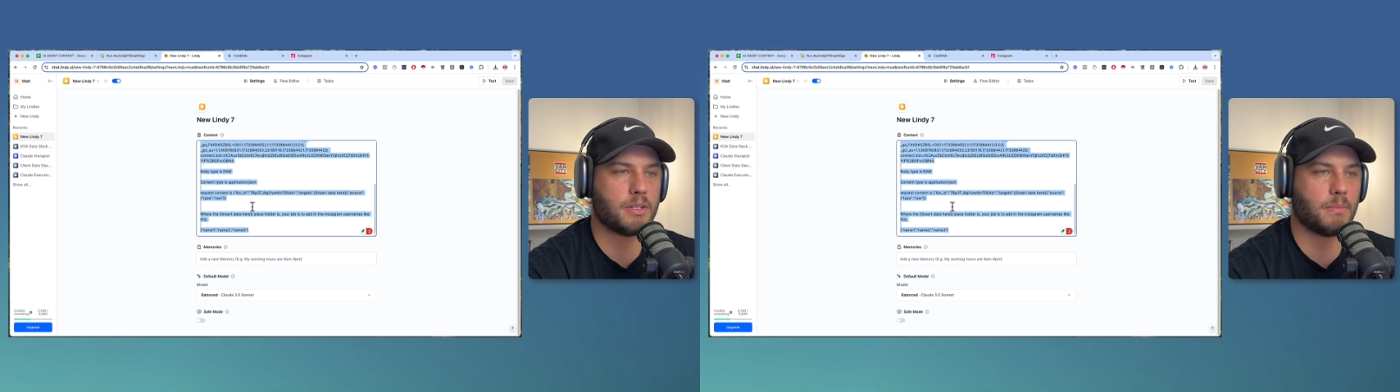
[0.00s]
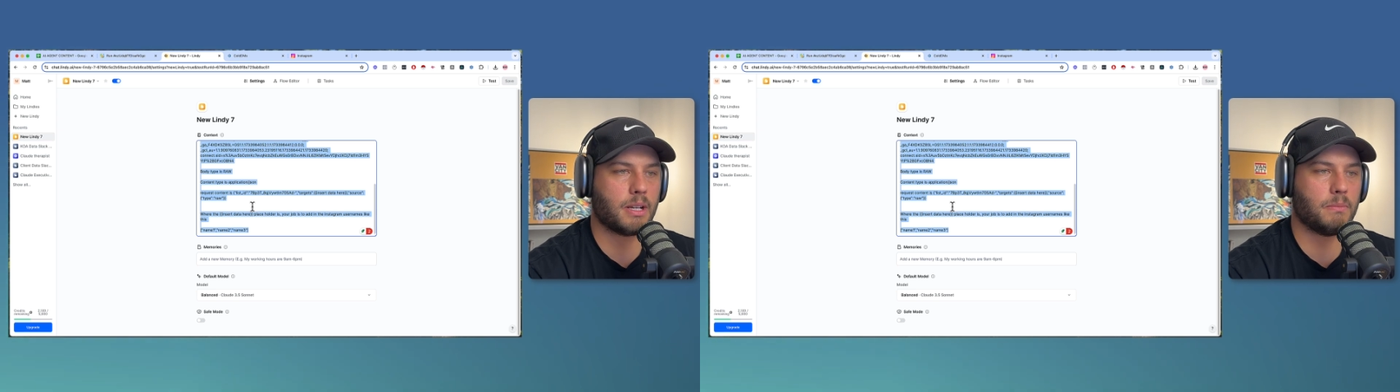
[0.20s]

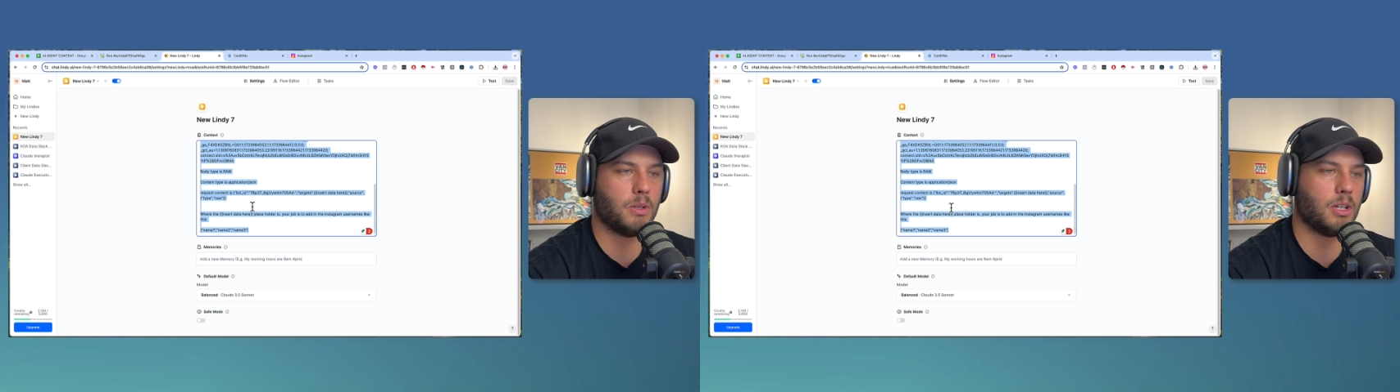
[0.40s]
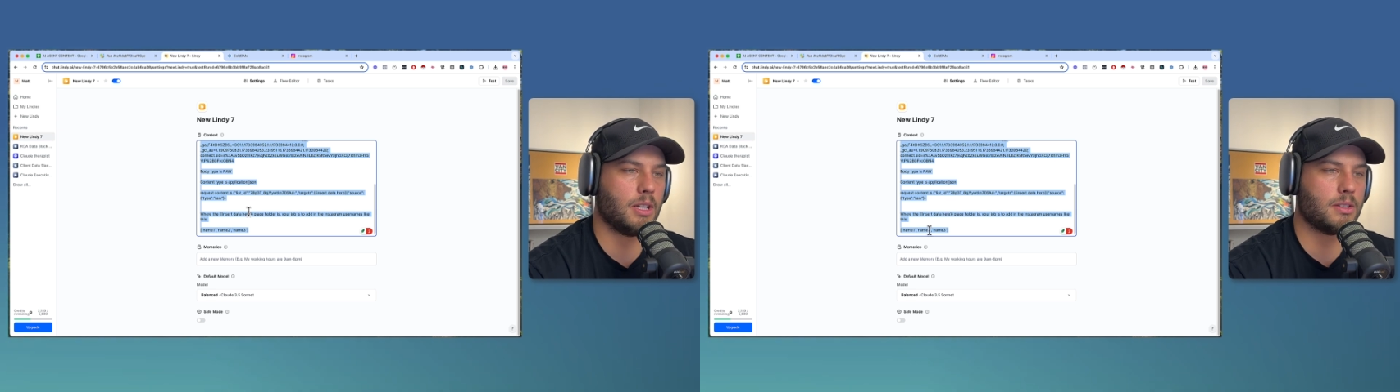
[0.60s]
in my
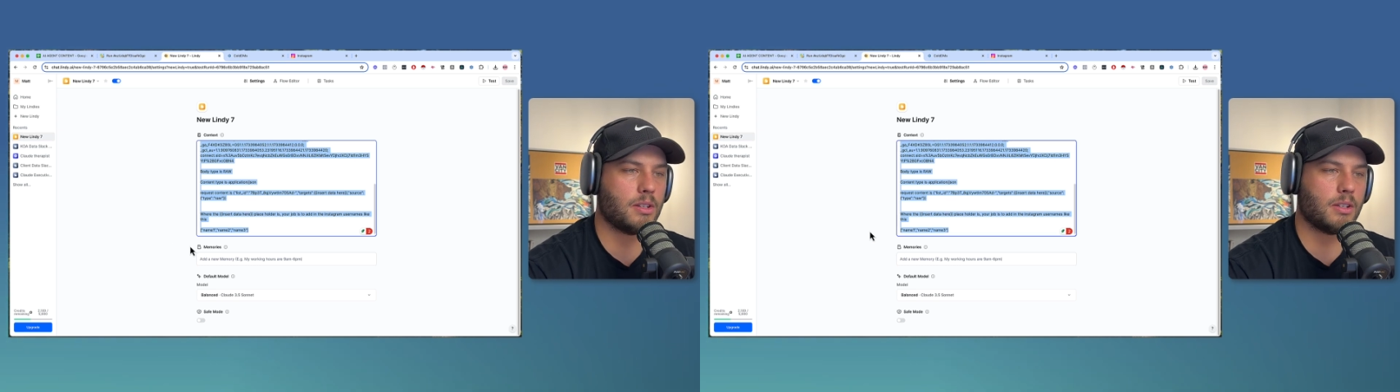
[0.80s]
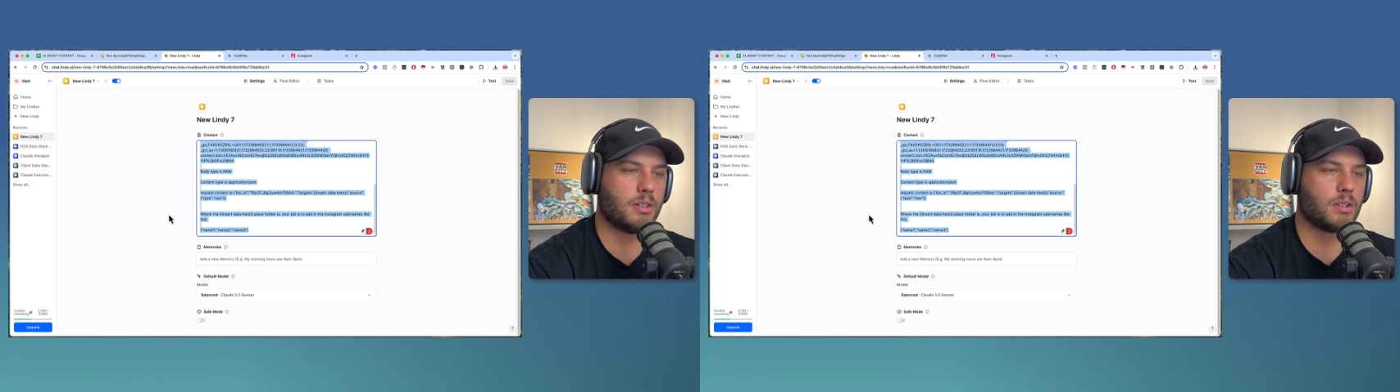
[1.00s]
community so
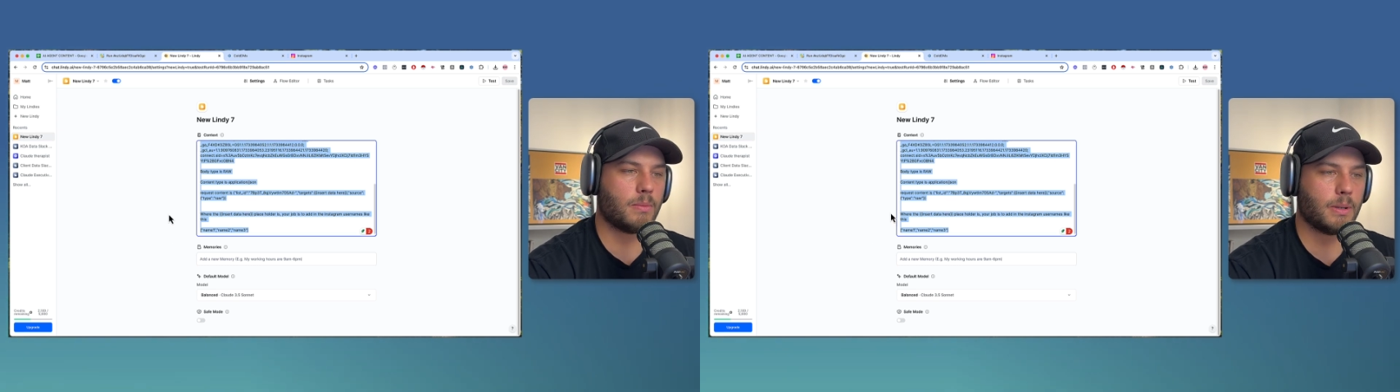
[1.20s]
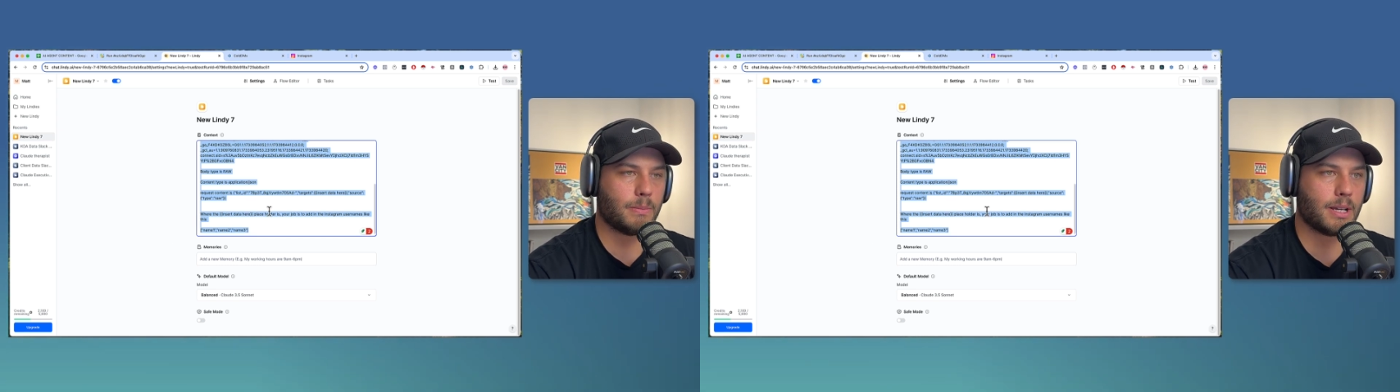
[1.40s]
you can just
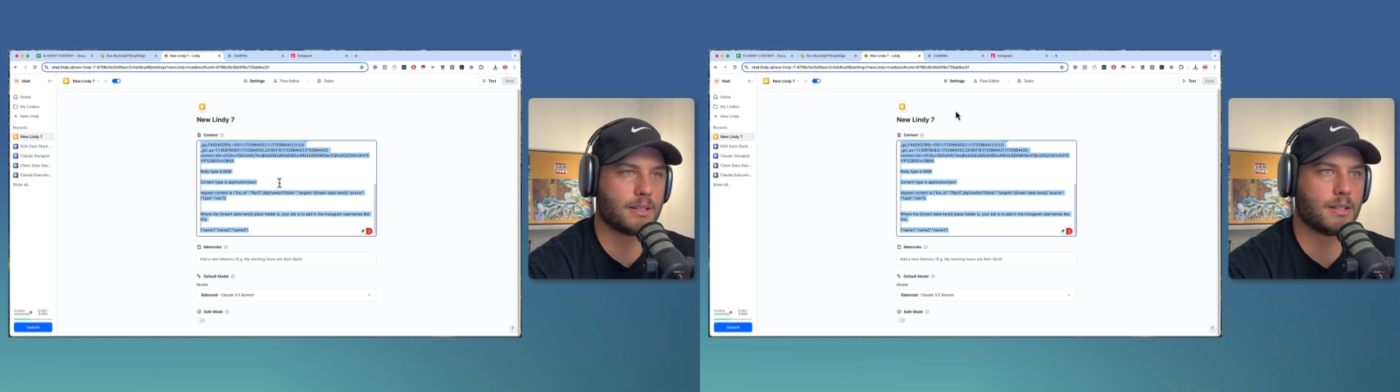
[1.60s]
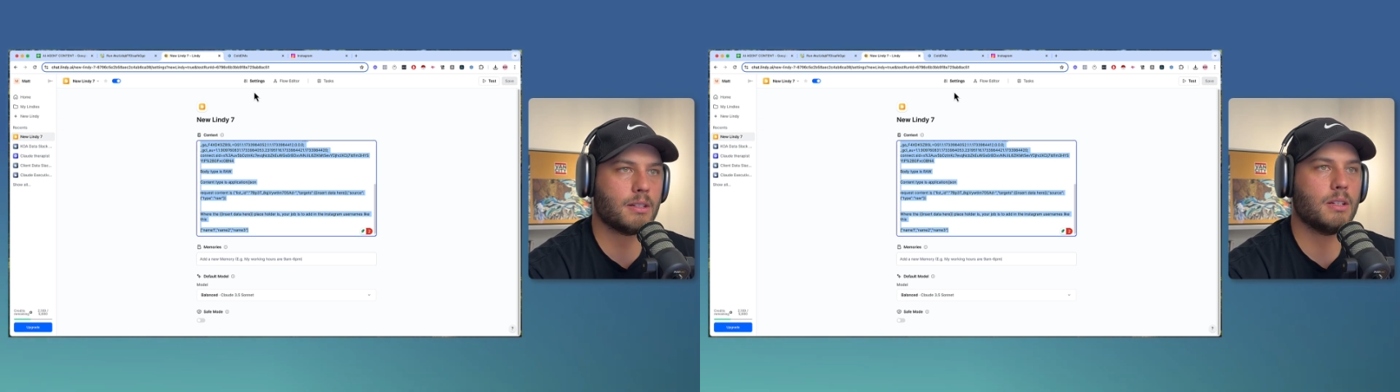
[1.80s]
copy and
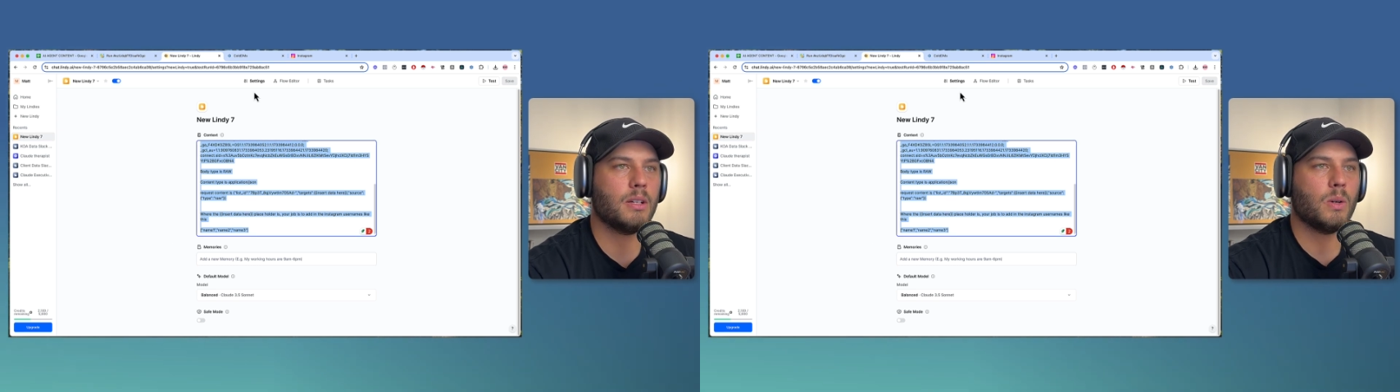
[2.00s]
paste it,